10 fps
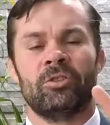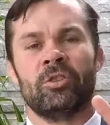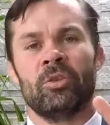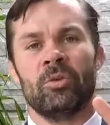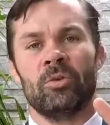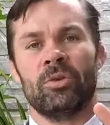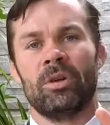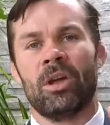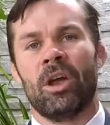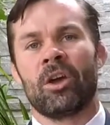2,
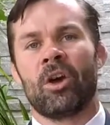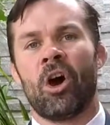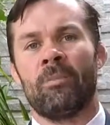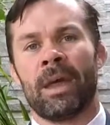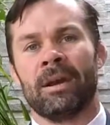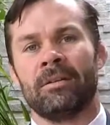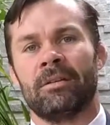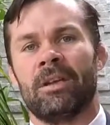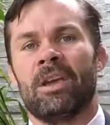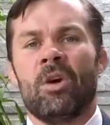comment.
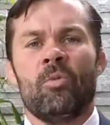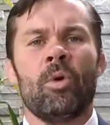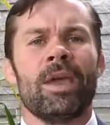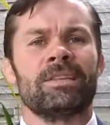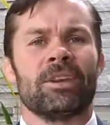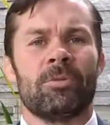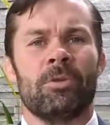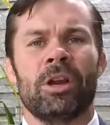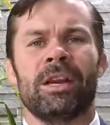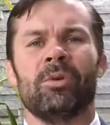We as a
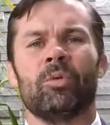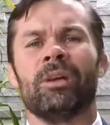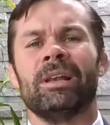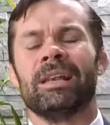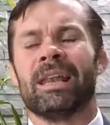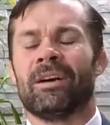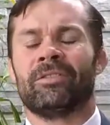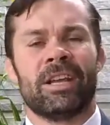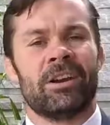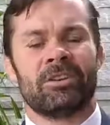community would love
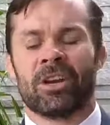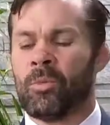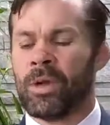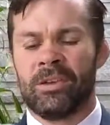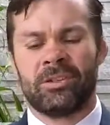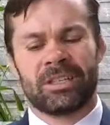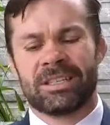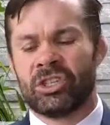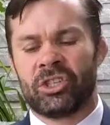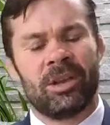to hear a time where you
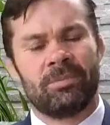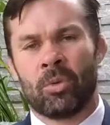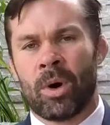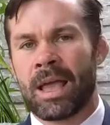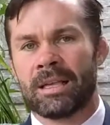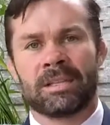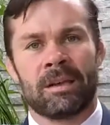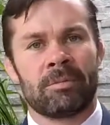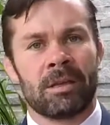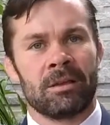just chipped away at
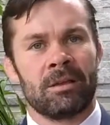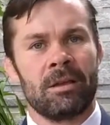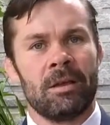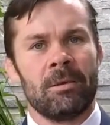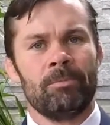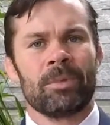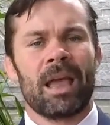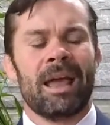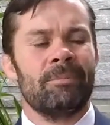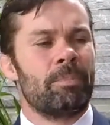something
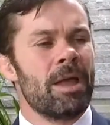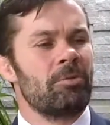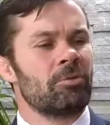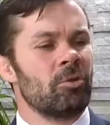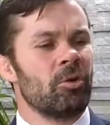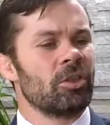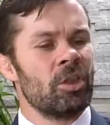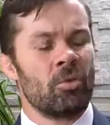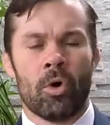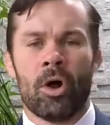and people thought that
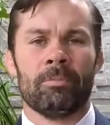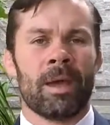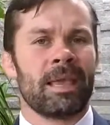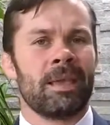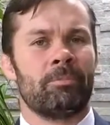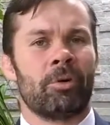you weren't making